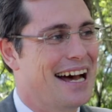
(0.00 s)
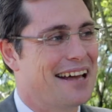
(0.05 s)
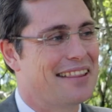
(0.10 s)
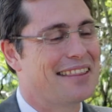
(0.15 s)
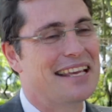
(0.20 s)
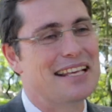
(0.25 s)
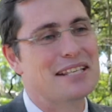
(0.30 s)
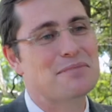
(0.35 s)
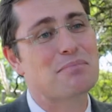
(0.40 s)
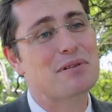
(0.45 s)

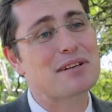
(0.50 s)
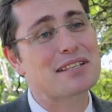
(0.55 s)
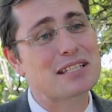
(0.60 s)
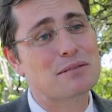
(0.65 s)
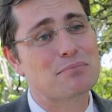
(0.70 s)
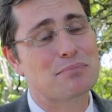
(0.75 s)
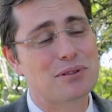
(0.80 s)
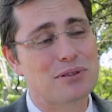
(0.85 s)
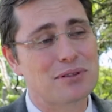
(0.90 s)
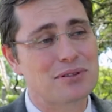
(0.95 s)
These
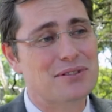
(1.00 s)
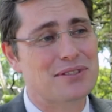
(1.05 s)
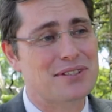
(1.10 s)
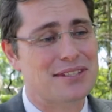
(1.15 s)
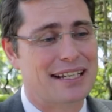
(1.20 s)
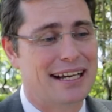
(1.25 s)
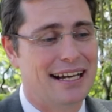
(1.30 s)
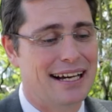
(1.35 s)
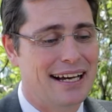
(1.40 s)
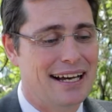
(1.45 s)

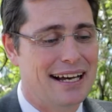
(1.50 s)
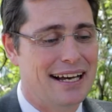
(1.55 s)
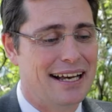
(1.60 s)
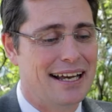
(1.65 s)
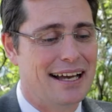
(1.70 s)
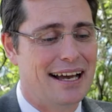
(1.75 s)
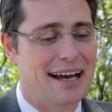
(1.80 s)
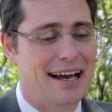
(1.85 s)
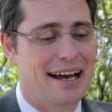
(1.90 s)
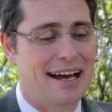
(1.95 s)
principles
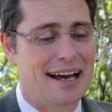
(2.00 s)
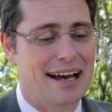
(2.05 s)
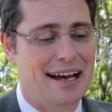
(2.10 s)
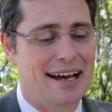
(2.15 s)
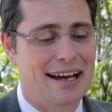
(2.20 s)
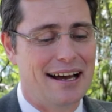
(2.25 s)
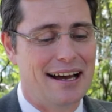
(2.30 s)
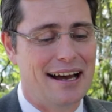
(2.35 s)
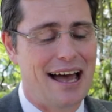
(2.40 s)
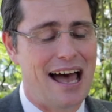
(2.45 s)

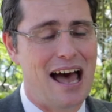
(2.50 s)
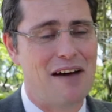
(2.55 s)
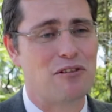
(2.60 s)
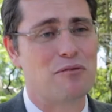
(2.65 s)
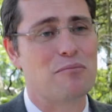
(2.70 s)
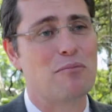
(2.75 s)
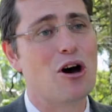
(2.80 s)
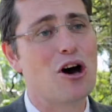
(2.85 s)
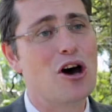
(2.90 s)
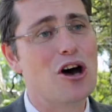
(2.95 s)
have
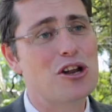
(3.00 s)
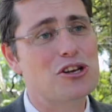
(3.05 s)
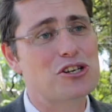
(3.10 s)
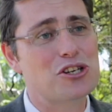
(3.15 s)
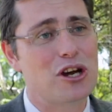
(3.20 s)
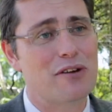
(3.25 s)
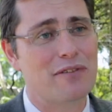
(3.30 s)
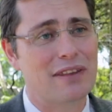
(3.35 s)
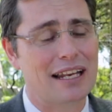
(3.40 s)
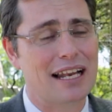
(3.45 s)

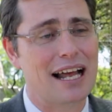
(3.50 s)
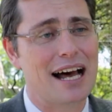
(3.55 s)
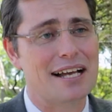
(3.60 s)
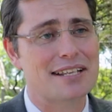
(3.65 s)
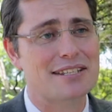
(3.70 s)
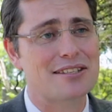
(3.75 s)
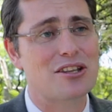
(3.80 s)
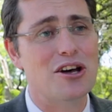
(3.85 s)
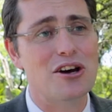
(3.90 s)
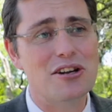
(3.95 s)
emerged over the
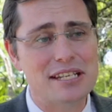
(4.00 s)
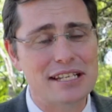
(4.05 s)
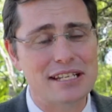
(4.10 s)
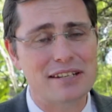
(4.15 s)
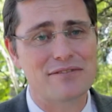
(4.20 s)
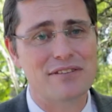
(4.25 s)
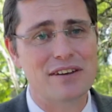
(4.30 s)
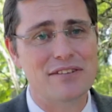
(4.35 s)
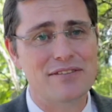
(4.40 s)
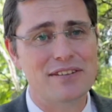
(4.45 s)
last 30
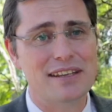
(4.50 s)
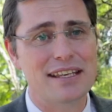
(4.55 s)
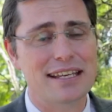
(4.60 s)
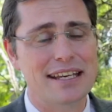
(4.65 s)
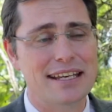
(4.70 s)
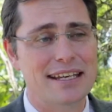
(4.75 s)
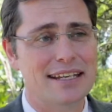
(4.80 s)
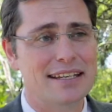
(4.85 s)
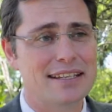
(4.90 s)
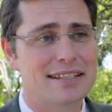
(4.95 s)
to 50
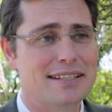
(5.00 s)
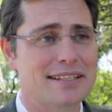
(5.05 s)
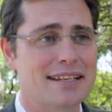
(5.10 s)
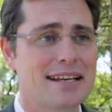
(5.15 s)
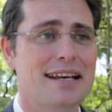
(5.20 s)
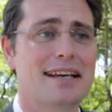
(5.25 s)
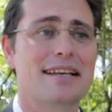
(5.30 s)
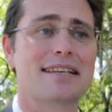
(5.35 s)
years.